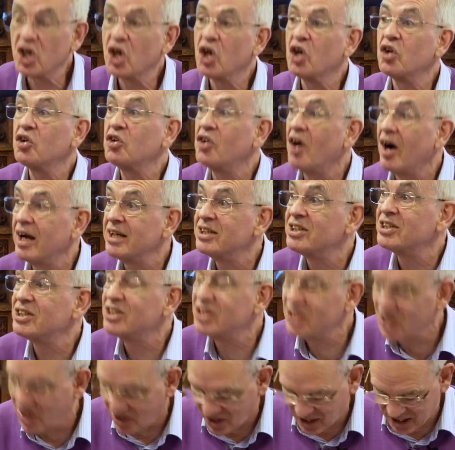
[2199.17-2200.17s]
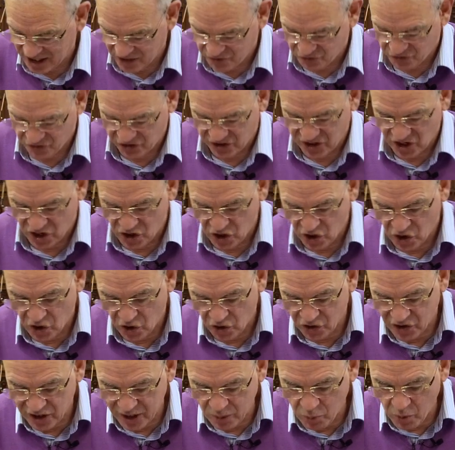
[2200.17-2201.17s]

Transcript: Christ died for the ungodly.